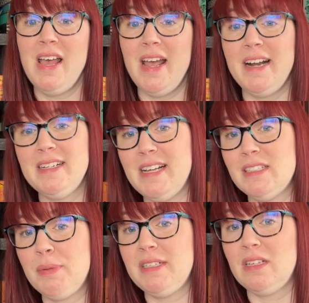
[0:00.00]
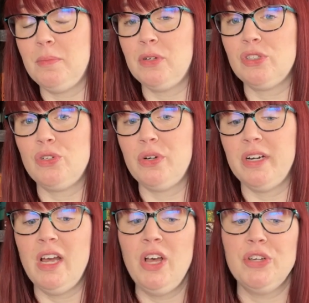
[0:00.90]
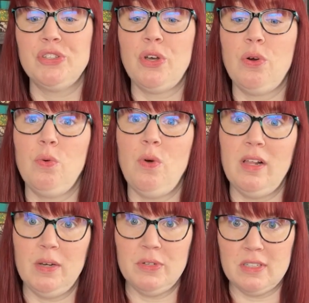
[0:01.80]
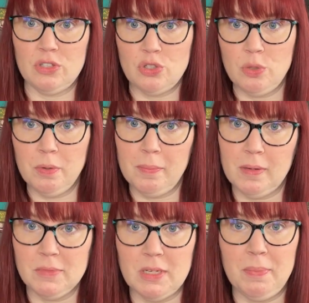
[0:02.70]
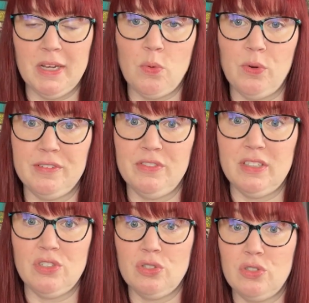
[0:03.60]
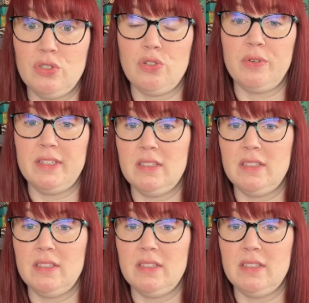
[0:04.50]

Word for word: and it takes place in a bookstore. So while I wasn't super pumped to pick one of these stories,